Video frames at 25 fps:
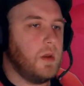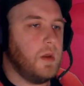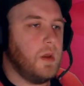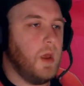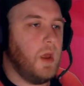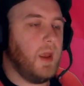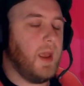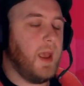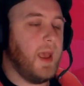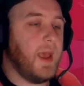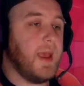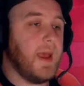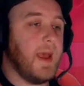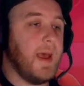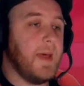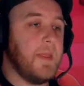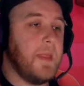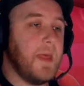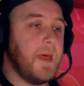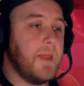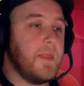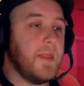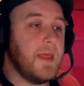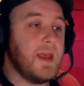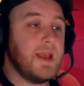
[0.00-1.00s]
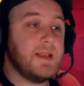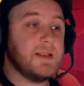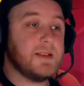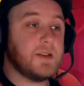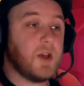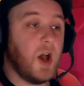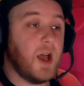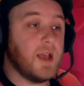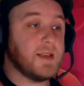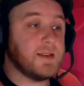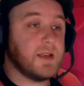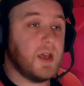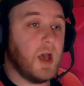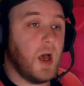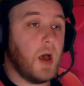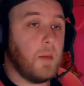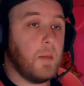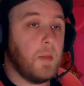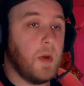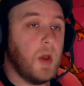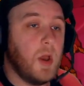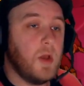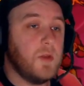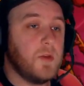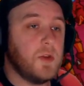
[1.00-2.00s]
Okay, and then these guys come.
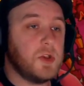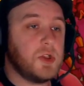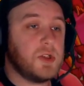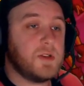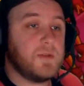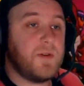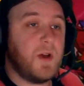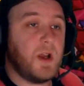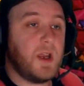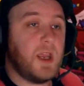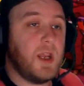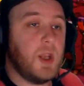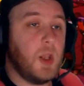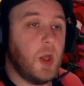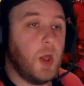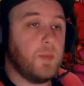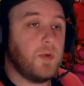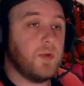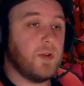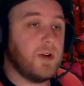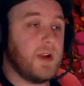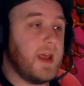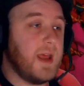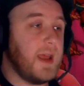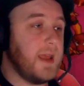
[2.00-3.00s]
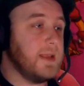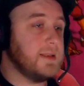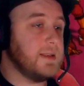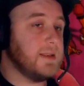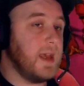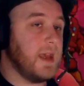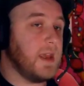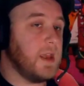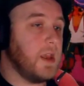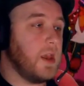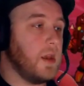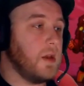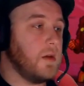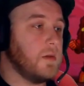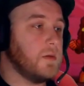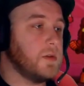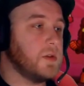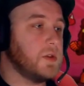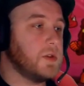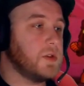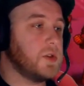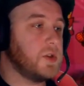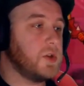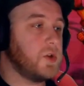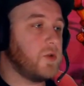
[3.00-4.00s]
They just fucking lob grenades at you.
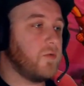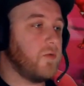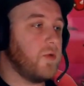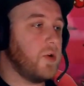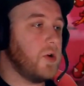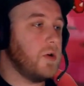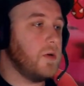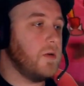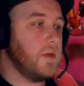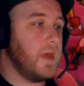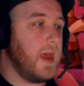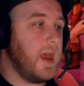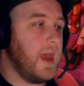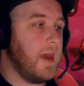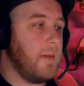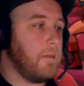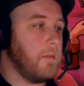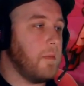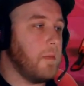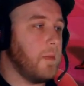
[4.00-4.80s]
Screw them.